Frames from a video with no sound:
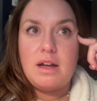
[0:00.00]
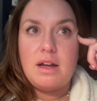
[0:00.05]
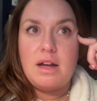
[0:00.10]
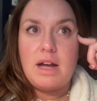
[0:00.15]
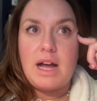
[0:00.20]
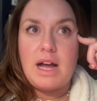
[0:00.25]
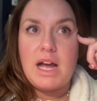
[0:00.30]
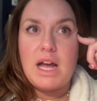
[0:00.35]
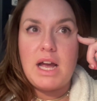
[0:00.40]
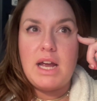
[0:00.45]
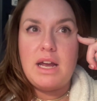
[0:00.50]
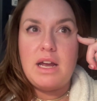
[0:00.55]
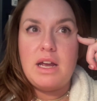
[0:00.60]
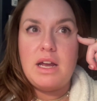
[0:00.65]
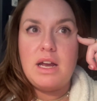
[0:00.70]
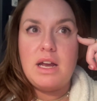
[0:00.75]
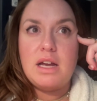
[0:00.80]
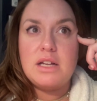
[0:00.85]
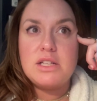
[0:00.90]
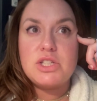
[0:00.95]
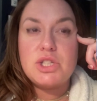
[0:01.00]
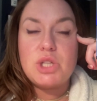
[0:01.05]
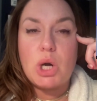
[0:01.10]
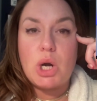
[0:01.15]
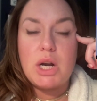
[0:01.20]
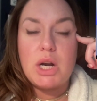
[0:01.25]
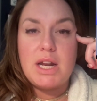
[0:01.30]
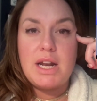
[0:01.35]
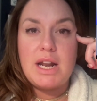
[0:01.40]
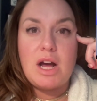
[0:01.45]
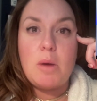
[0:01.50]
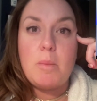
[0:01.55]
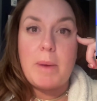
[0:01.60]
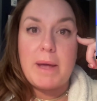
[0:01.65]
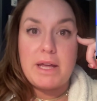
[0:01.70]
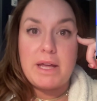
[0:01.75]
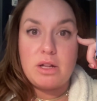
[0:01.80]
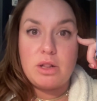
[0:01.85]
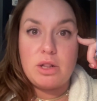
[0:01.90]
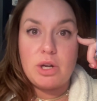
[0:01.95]
I started out
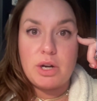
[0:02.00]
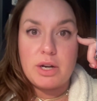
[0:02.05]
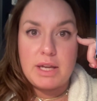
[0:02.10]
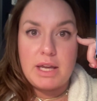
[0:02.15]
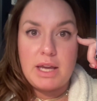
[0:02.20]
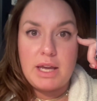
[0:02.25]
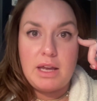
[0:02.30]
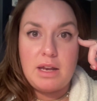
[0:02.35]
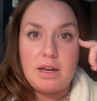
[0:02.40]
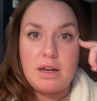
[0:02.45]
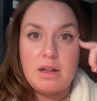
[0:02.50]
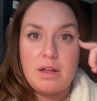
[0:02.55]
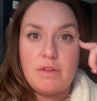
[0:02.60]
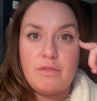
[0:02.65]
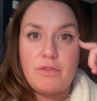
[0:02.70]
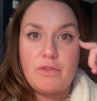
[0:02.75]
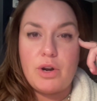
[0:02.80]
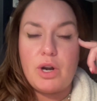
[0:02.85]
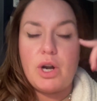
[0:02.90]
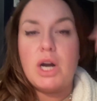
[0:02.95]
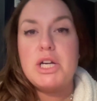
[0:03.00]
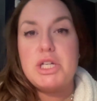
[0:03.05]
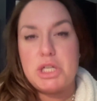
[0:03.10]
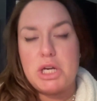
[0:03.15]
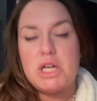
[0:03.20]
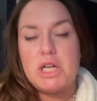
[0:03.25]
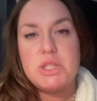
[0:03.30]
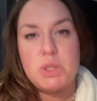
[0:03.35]
by clerking for a judge.